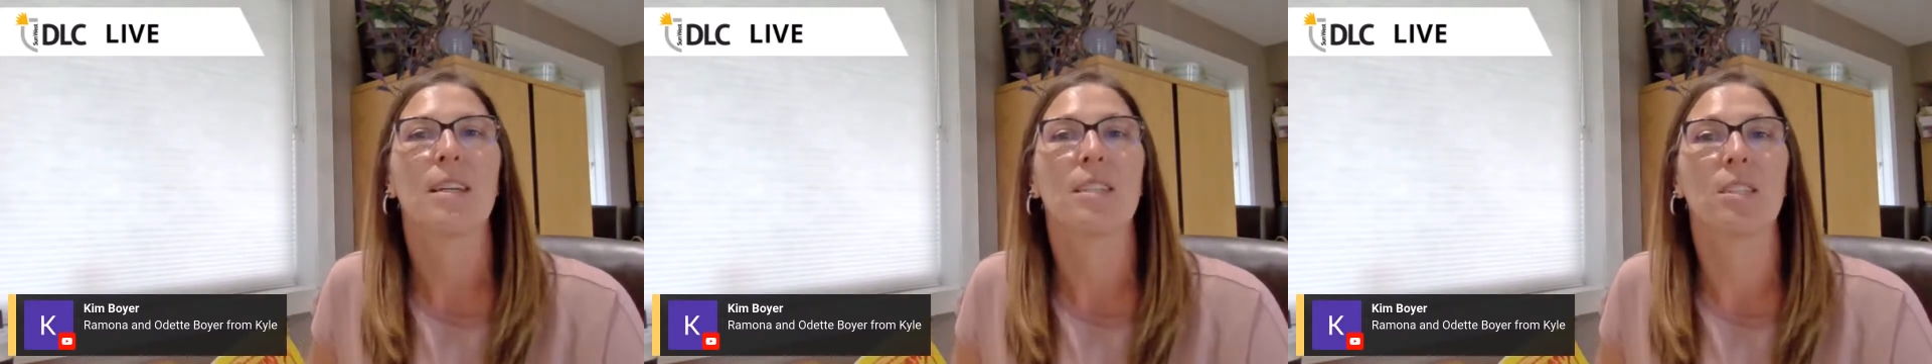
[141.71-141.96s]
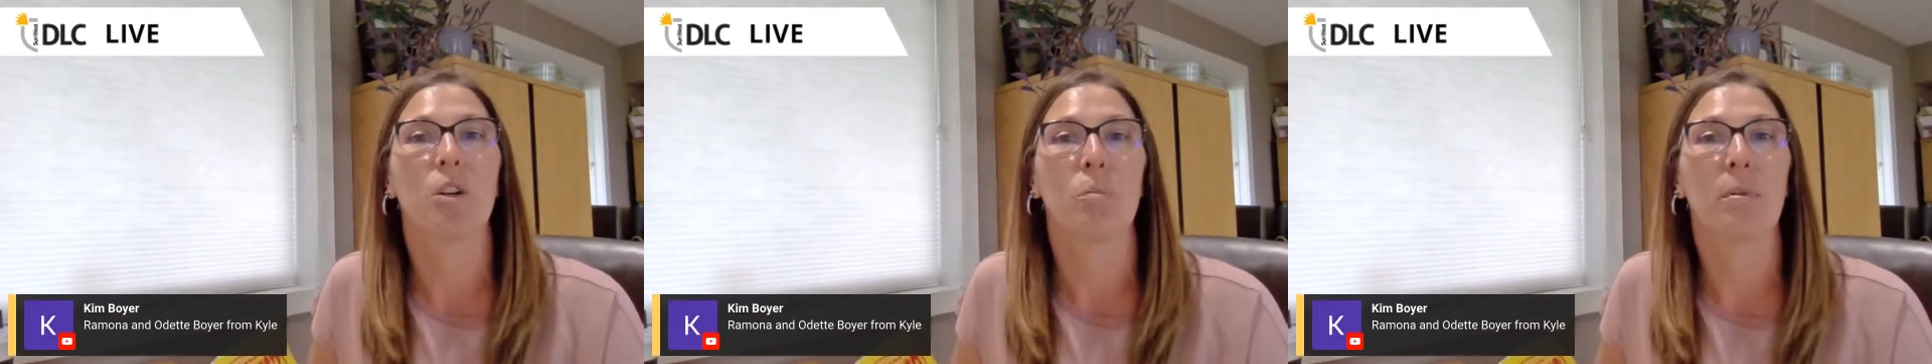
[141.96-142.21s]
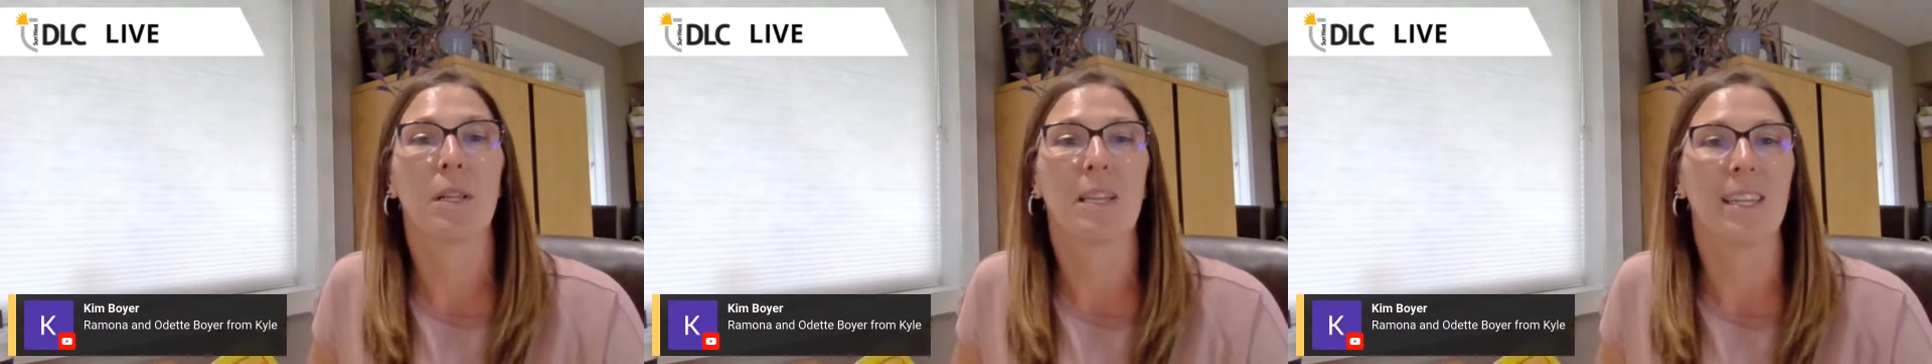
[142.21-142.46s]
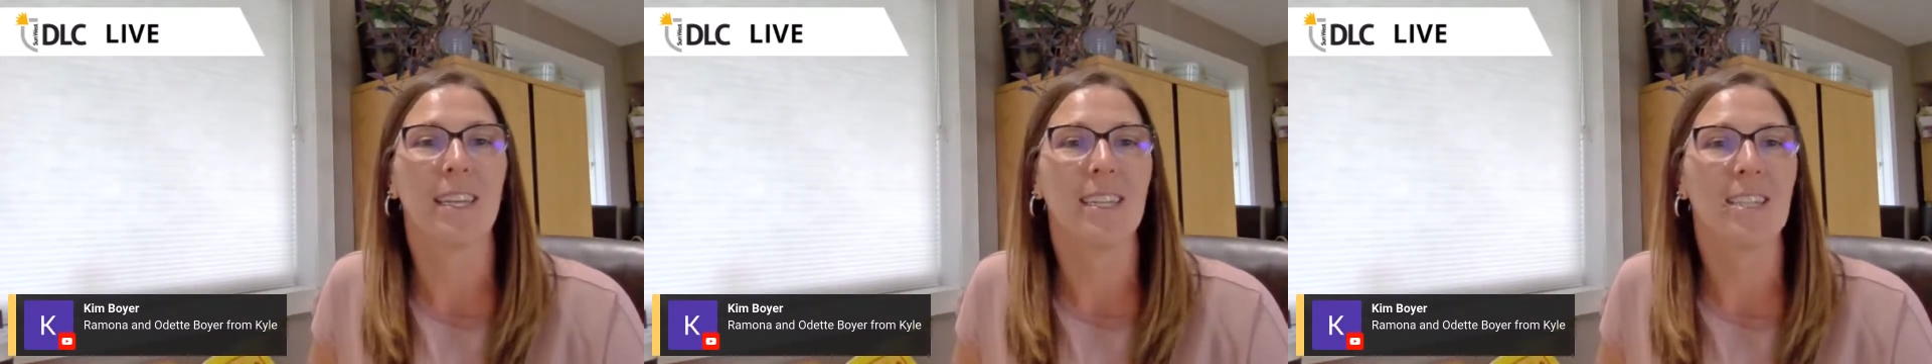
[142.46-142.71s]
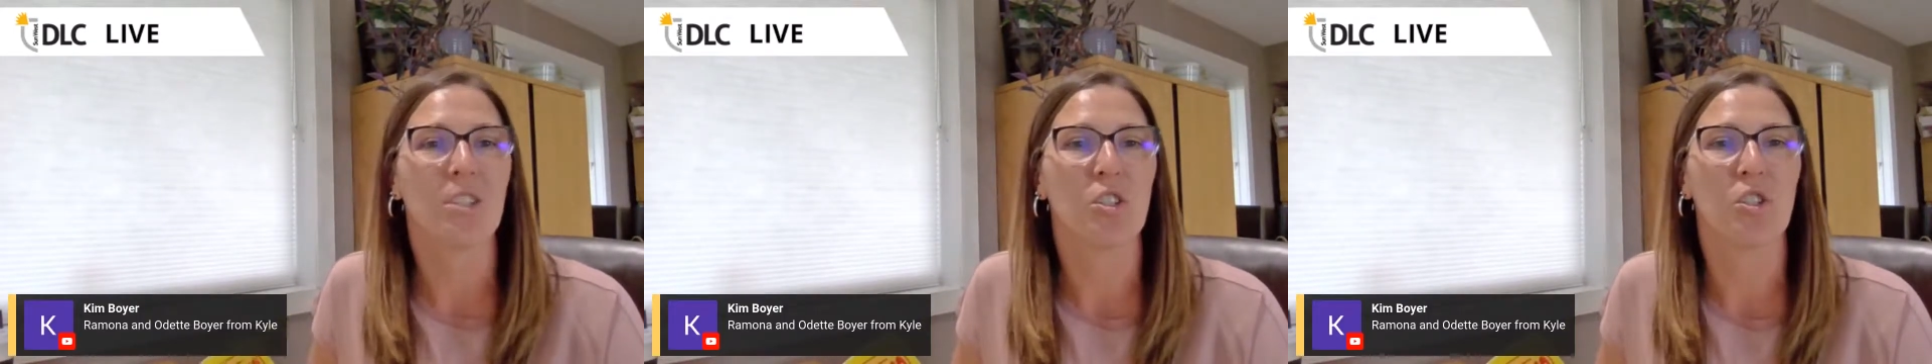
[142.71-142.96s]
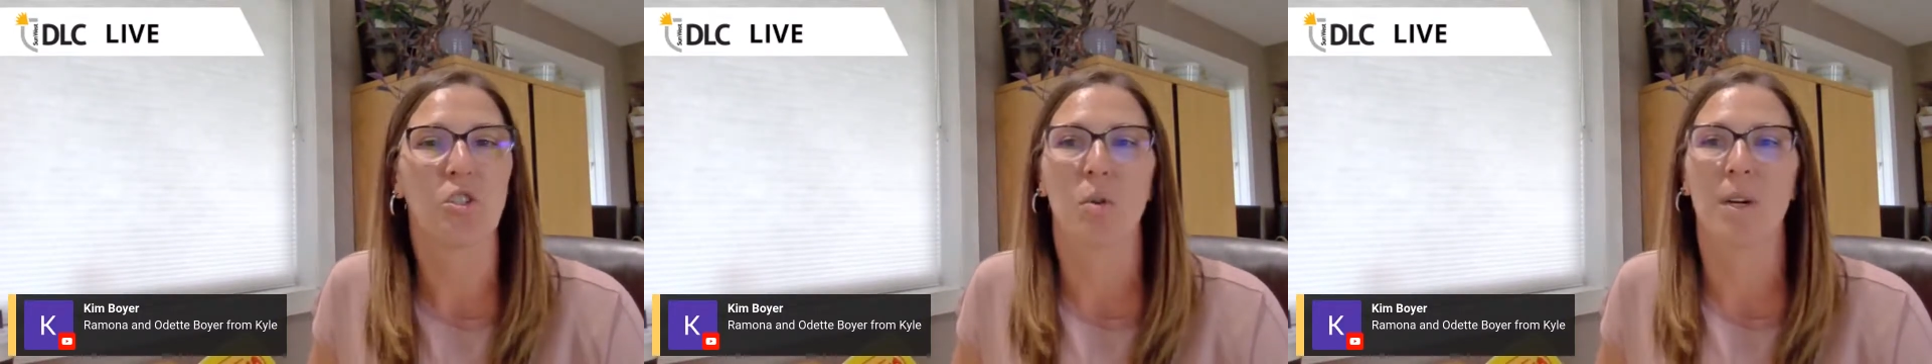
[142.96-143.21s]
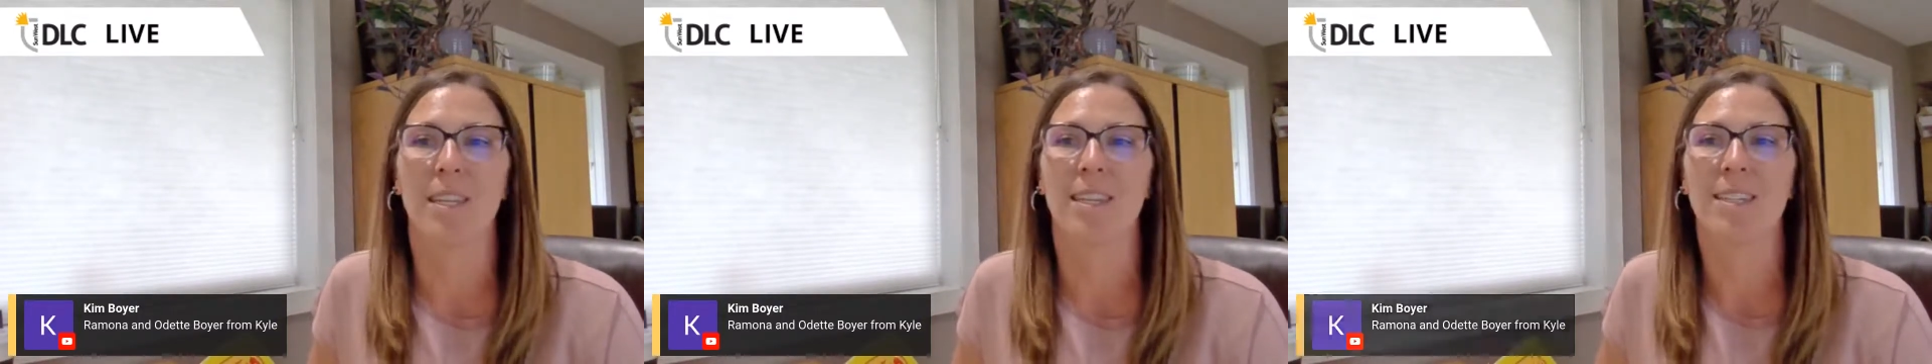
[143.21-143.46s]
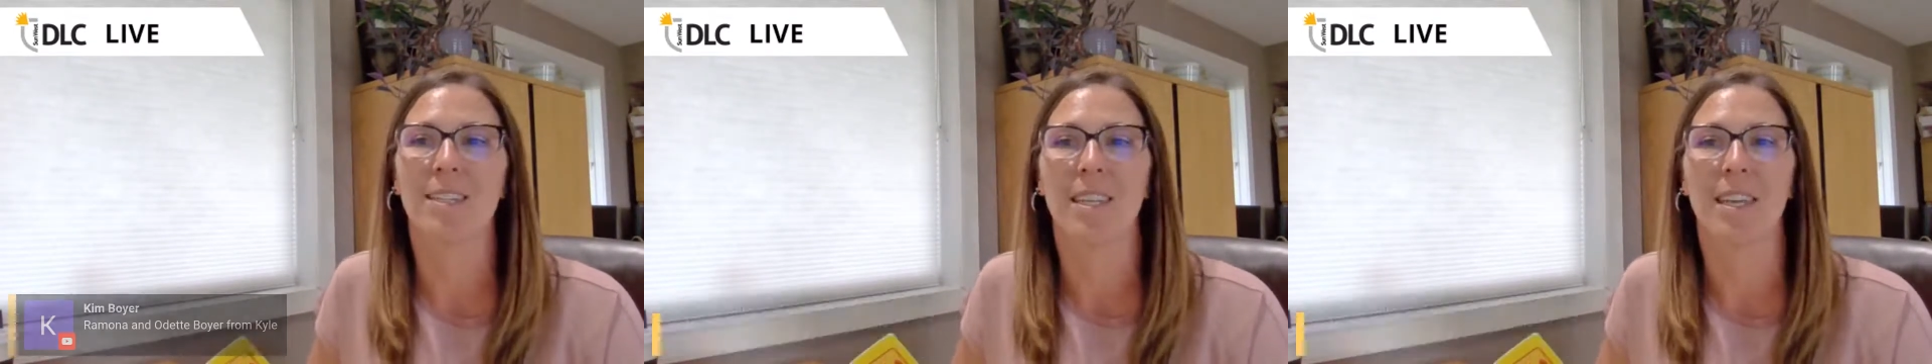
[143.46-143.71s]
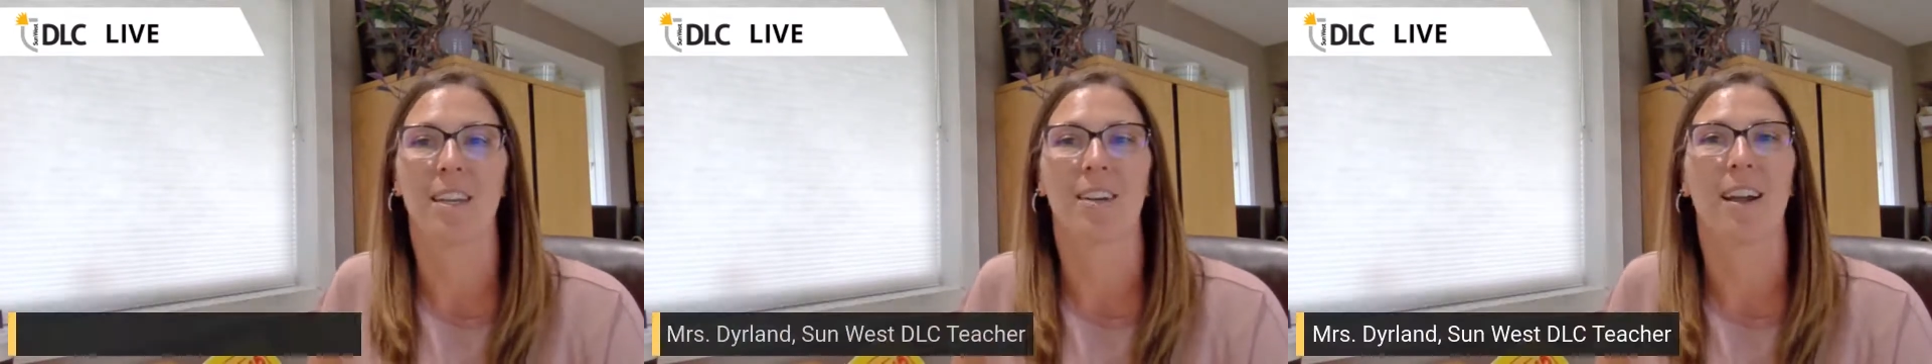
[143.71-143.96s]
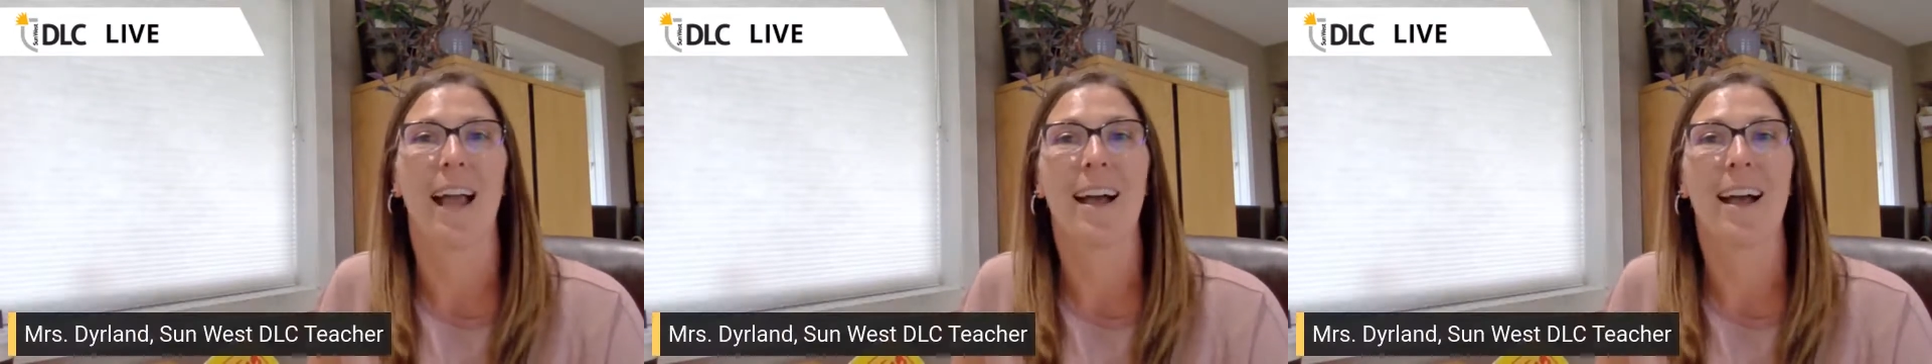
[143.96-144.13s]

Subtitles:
So please join us here